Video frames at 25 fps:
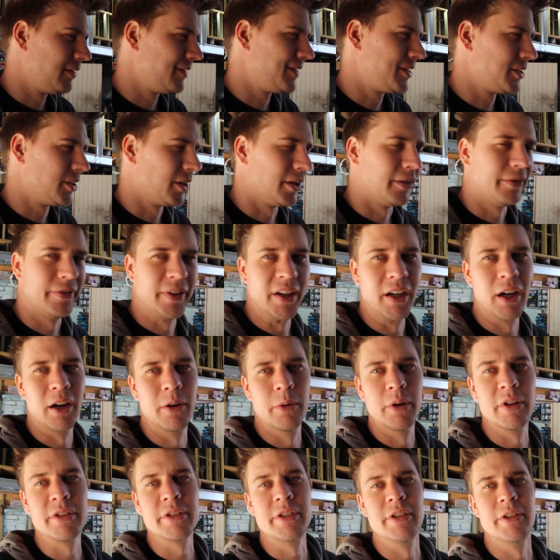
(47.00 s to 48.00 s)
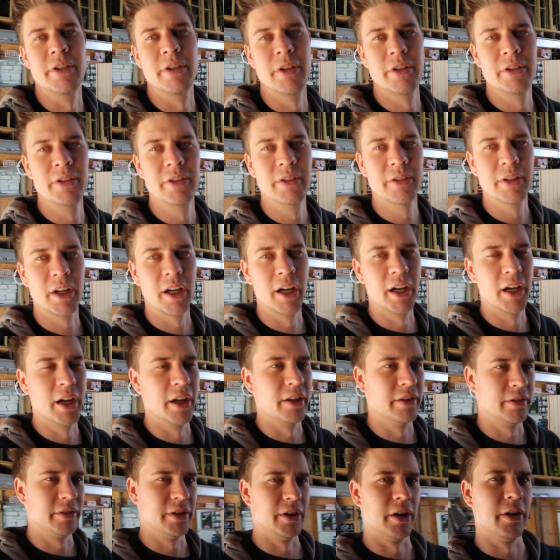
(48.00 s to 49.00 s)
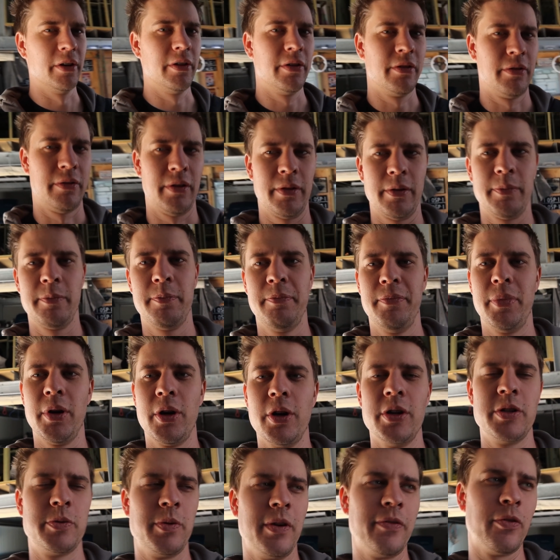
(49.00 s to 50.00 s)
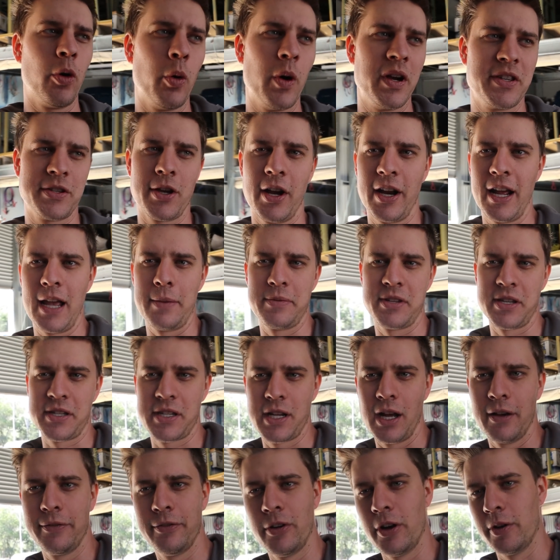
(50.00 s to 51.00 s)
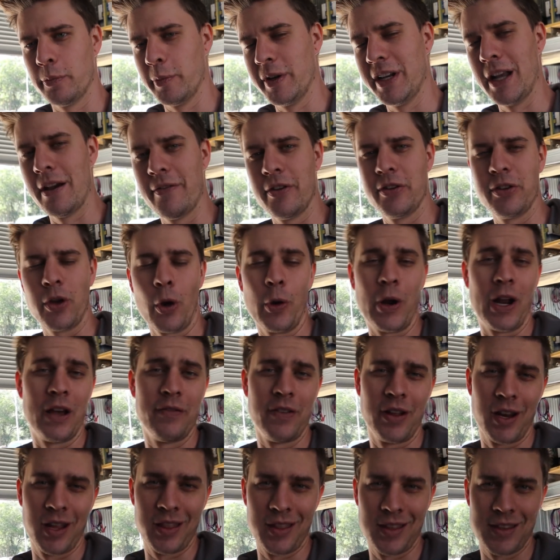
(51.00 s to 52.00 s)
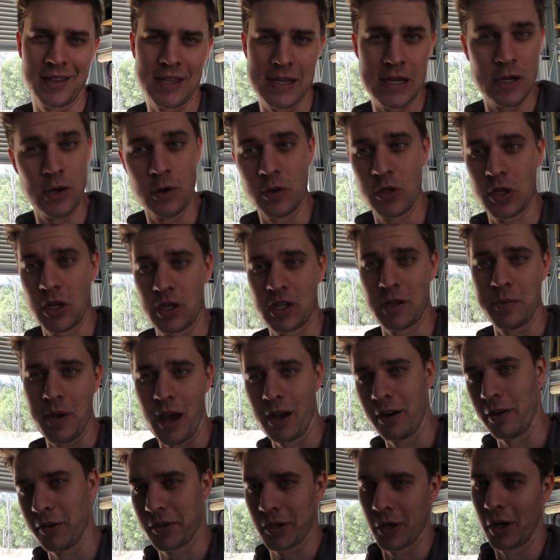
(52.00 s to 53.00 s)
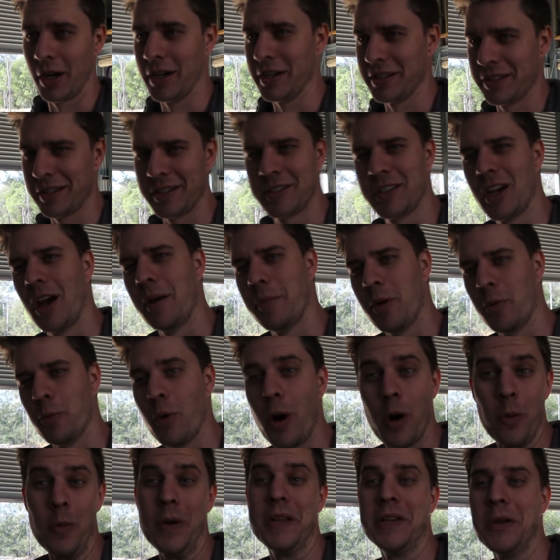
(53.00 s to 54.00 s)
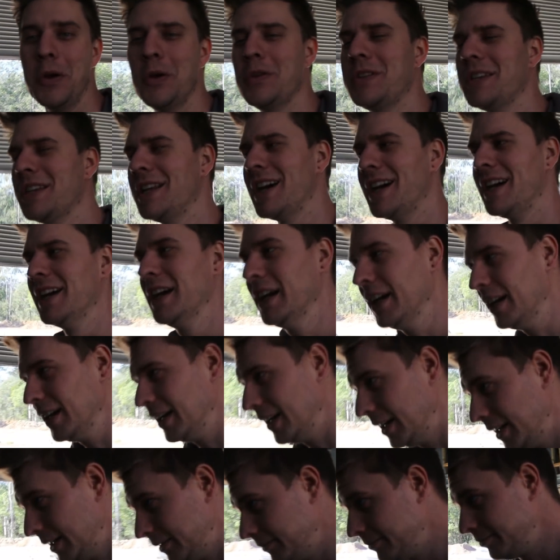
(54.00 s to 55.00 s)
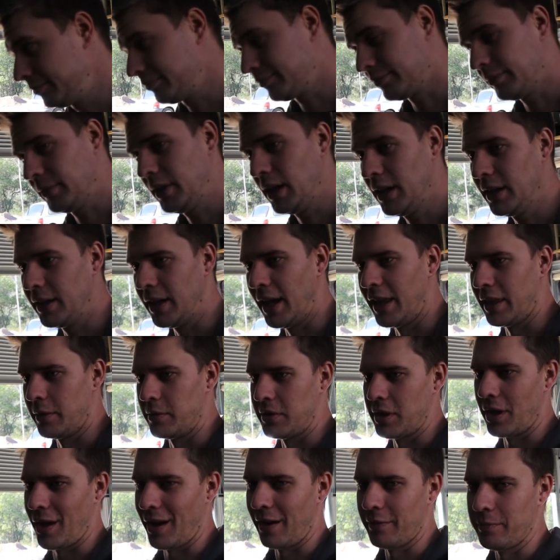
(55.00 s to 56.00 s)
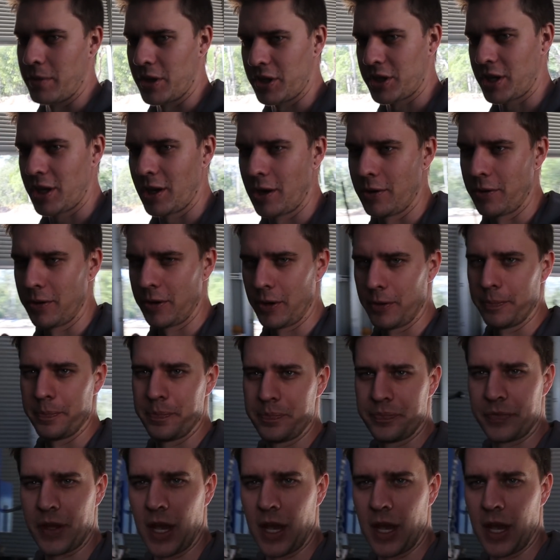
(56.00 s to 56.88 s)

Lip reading: trying to figure out what to do. You know, because we've always got heaps of stuff on, we never don't have anything to do. It's just a matter of trying to determine what we do today, now that we don't have much going on.